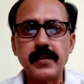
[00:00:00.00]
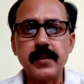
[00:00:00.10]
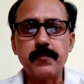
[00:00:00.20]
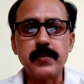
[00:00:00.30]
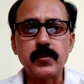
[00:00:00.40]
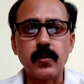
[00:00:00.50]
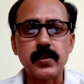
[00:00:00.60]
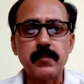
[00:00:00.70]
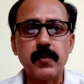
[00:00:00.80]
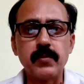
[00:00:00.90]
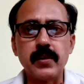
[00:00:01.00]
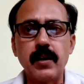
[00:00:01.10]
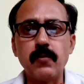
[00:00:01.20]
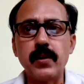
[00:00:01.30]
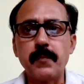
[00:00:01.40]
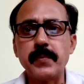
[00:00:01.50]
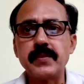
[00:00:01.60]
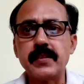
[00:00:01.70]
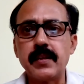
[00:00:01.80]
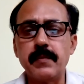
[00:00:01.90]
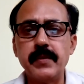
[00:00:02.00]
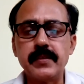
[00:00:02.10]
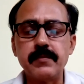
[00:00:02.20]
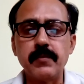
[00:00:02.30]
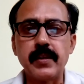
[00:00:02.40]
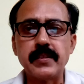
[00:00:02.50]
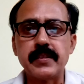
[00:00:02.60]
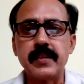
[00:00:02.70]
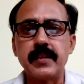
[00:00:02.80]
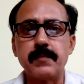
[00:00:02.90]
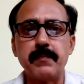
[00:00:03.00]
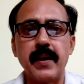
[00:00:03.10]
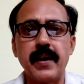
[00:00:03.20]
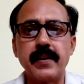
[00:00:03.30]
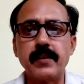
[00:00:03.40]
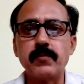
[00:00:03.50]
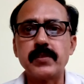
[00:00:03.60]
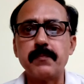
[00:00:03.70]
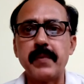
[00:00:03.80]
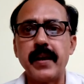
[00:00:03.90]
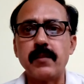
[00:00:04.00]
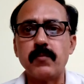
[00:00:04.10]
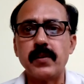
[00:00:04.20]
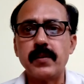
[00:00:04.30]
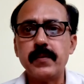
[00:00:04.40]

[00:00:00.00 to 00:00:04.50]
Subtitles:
if we talked about the how Harappan settlements, we can say that planned. It was a planned one.